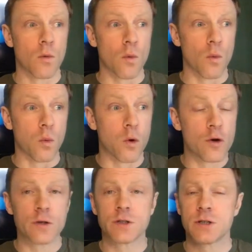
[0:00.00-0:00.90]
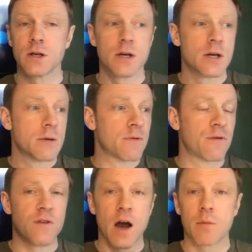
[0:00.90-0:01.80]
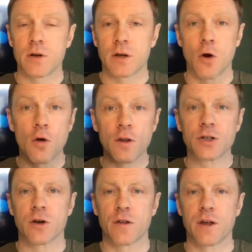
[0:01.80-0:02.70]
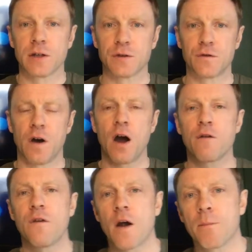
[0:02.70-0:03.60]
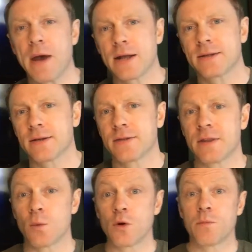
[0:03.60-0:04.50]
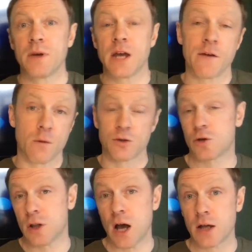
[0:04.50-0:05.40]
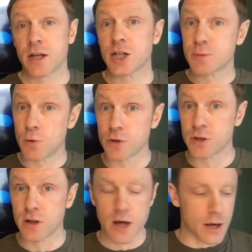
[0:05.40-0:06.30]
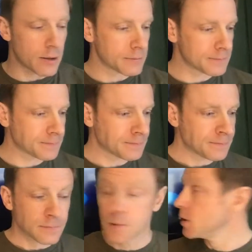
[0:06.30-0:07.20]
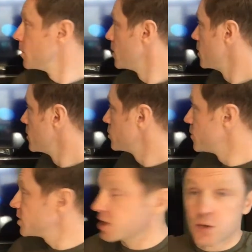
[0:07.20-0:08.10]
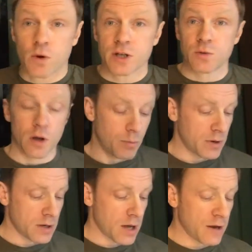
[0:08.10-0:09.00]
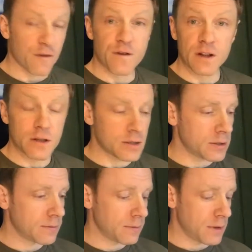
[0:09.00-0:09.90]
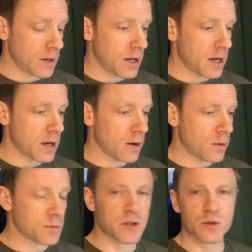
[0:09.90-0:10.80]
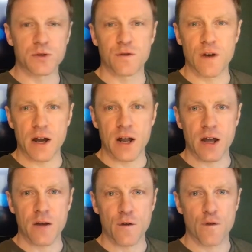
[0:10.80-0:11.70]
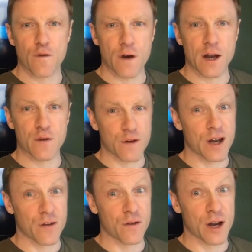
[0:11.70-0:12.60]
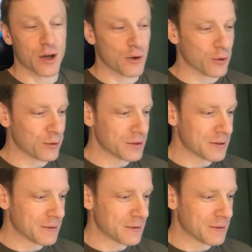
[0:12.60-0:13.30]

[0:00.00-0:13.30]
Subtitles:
wood, fabric, all these sort of things far, far better than it would be if it was on land and exposed to the air. So this actually one up in Finland, which means it was very, very, very, very cold.